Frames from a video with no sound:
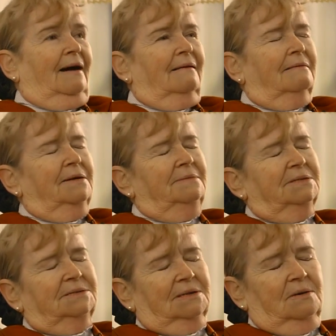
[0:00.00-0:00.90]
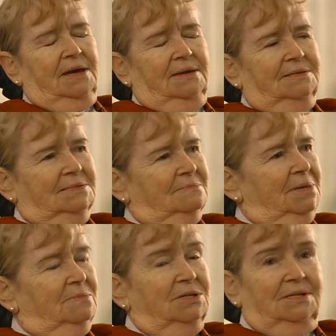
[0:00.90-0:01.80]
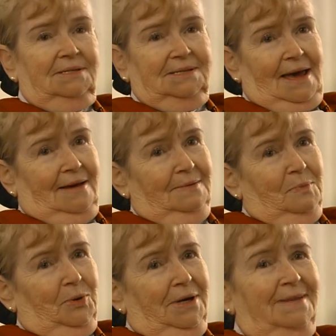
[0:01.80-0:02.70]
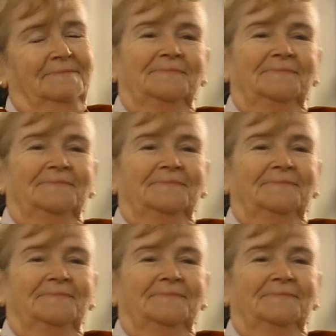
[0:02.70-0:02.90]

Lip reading: Oh, he was so handsome. He was an Italian boy.